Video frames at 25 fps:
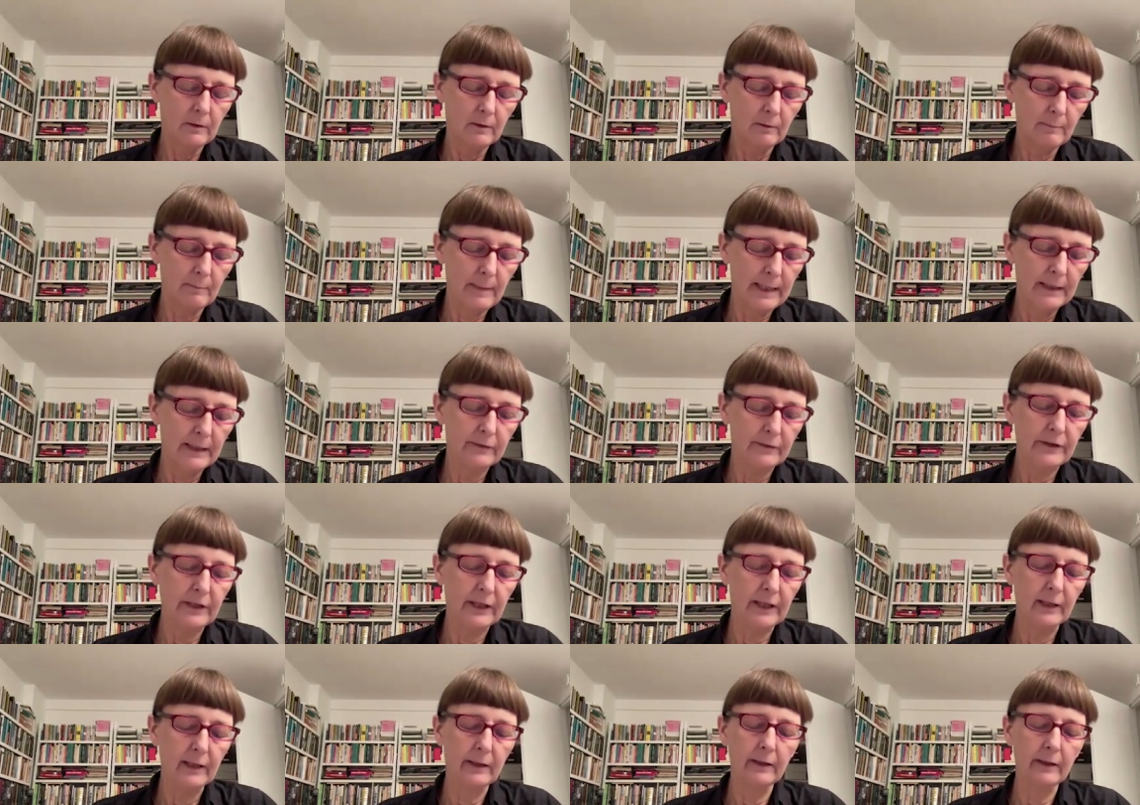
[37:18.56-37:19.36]
the main
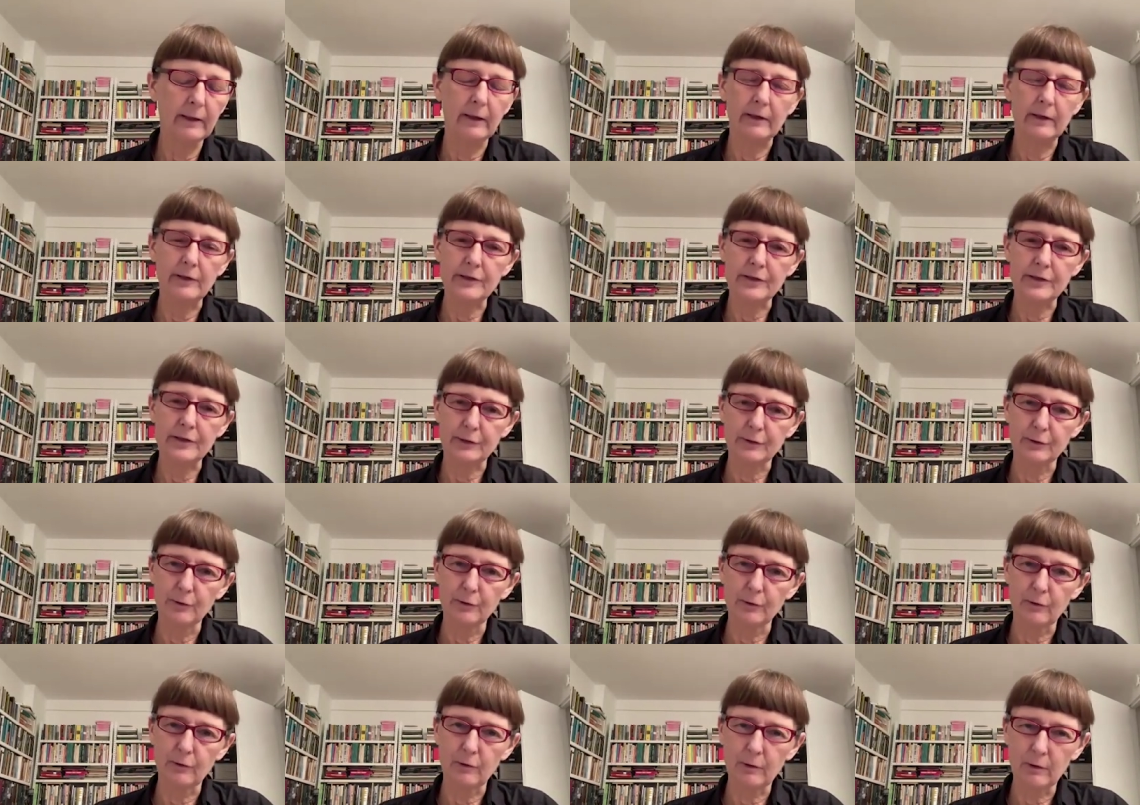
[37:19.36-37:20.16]
thing is
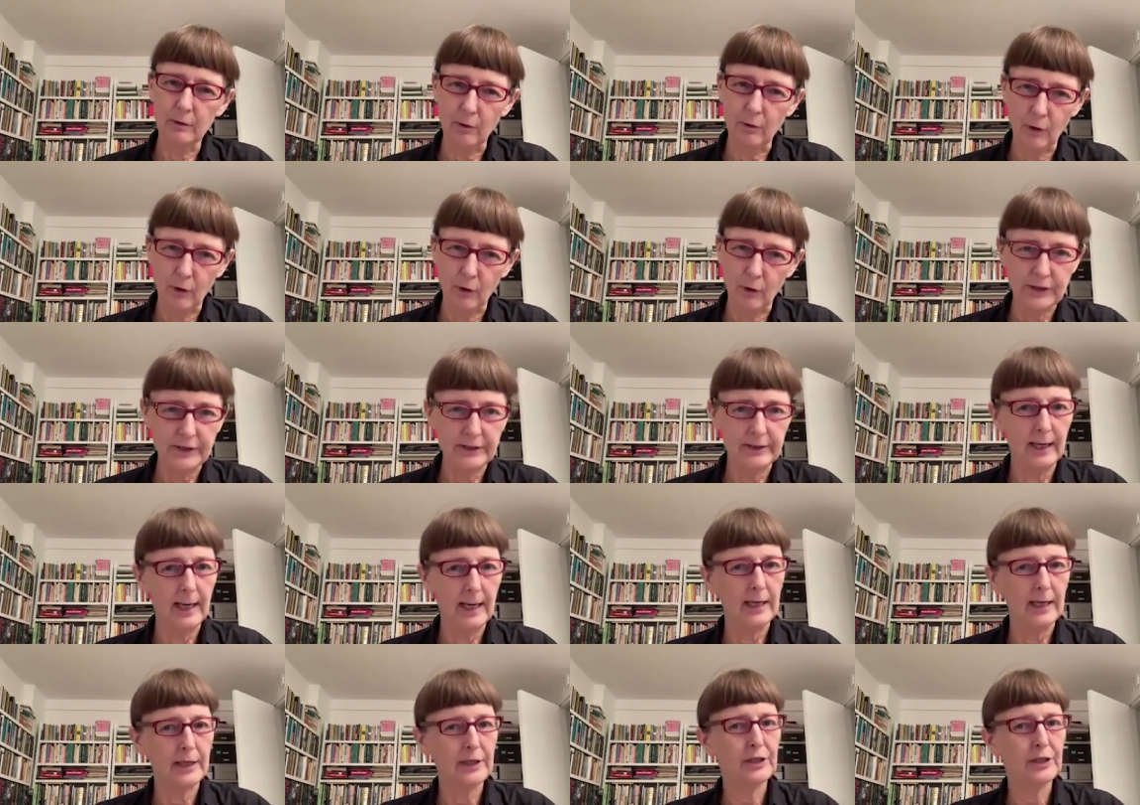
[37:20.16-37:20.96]
through course
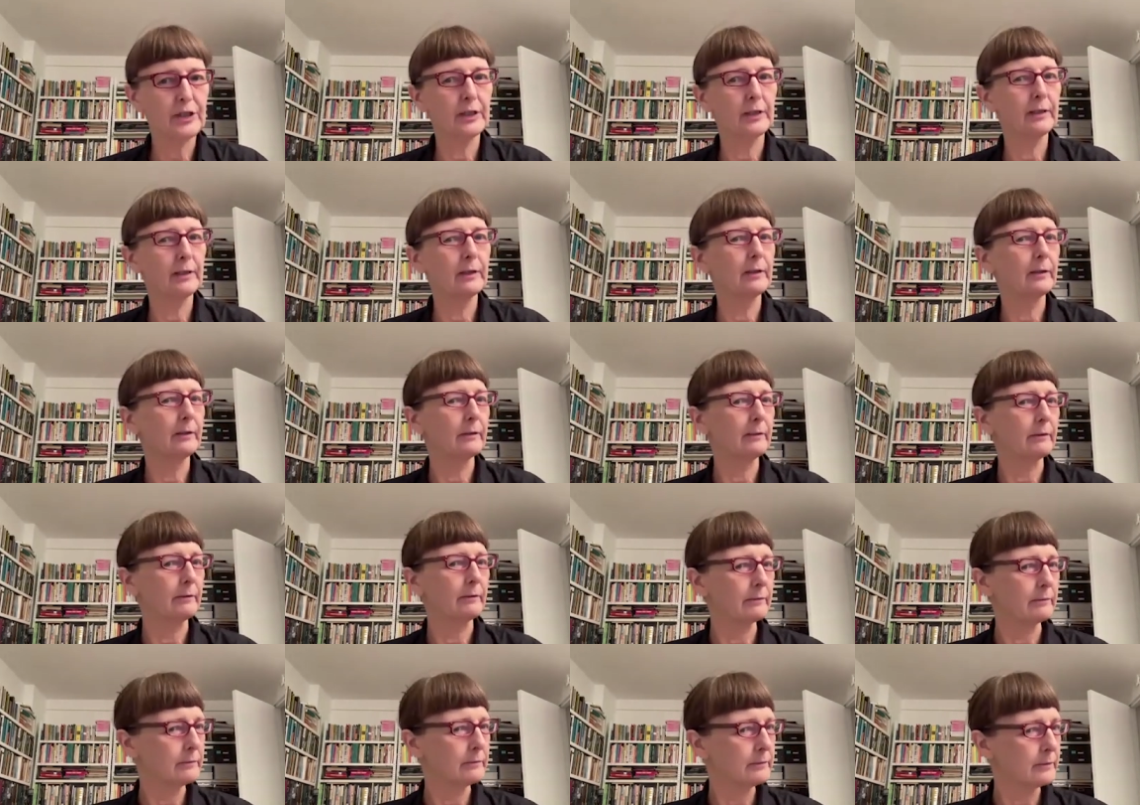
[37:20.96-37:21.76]

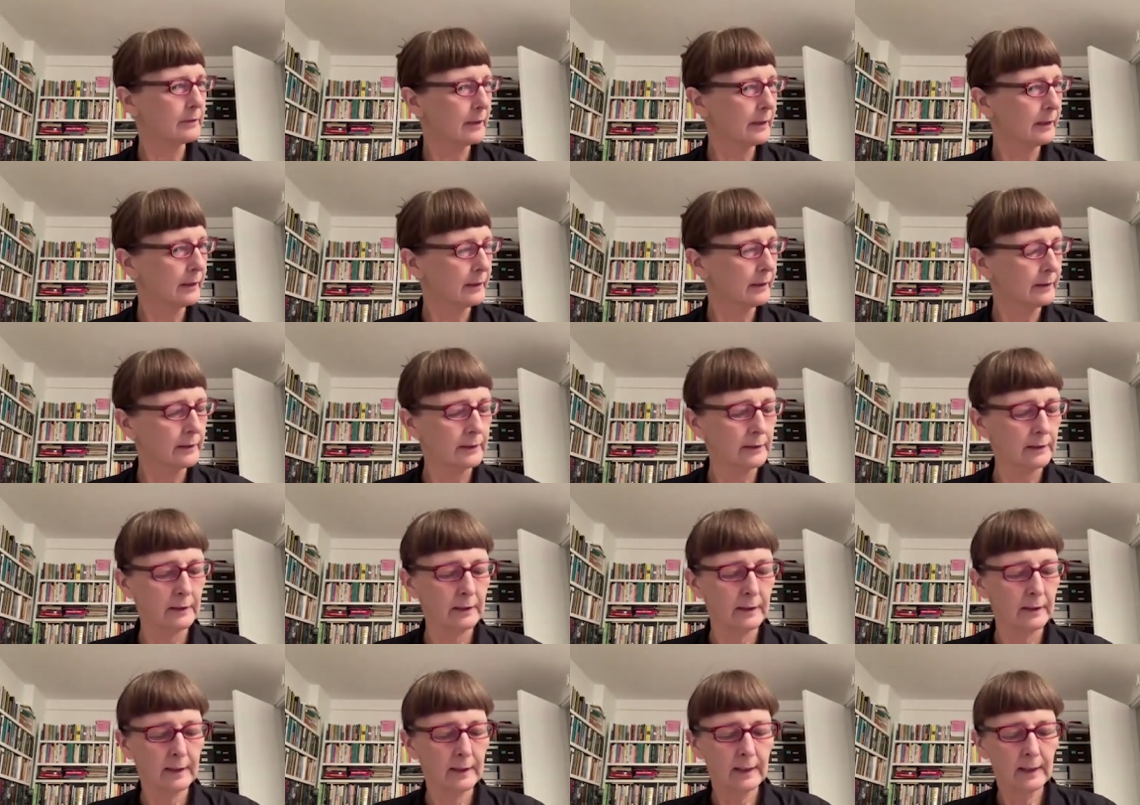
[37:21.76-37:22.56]
selections
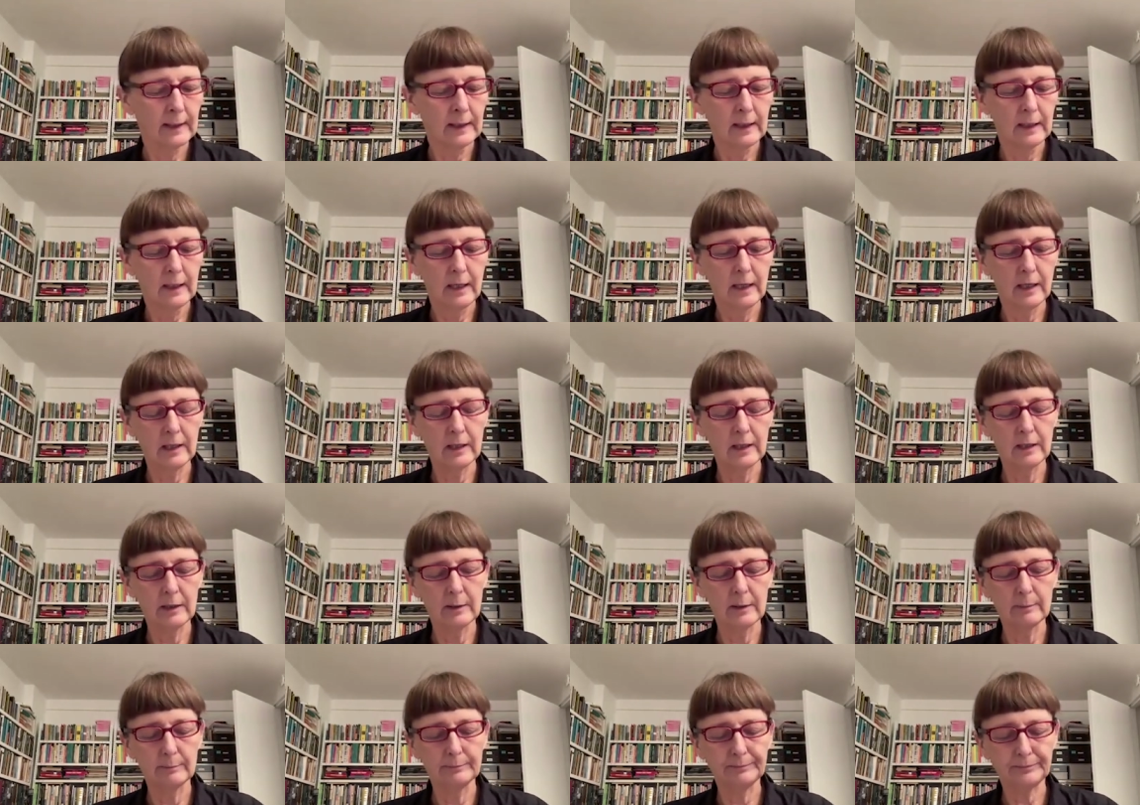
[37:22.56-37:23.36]
and
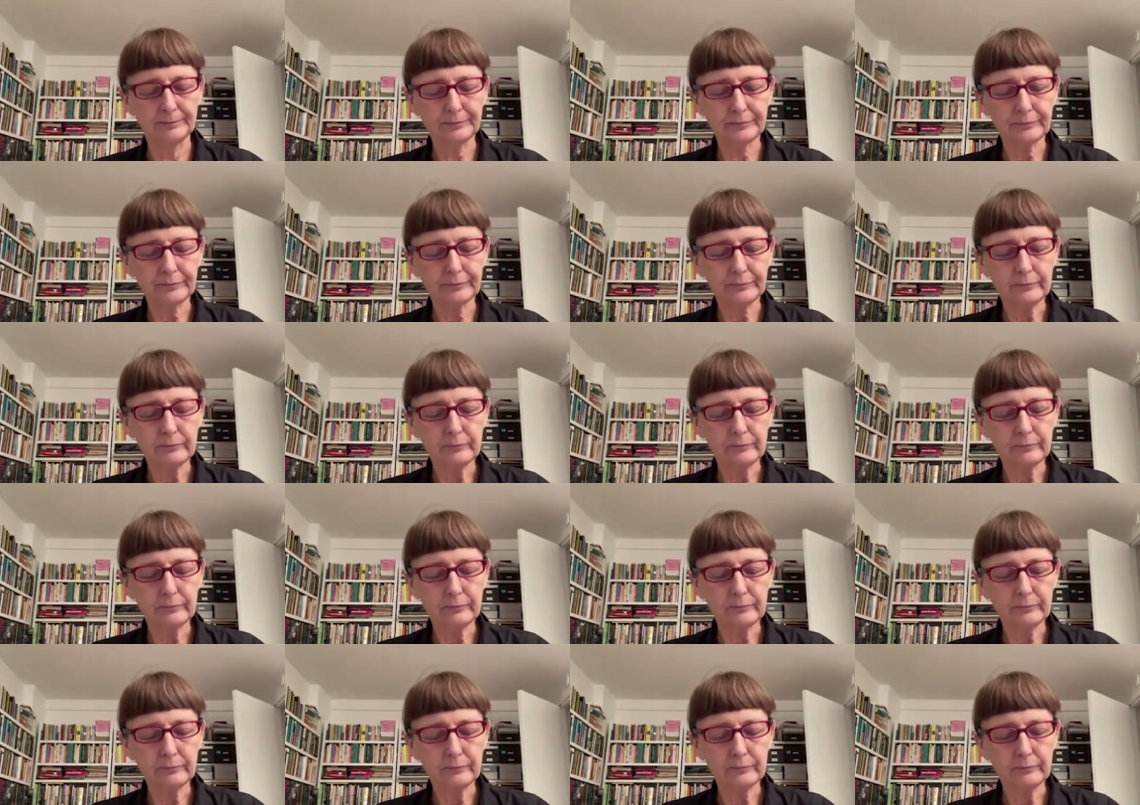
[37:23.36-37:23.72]
um,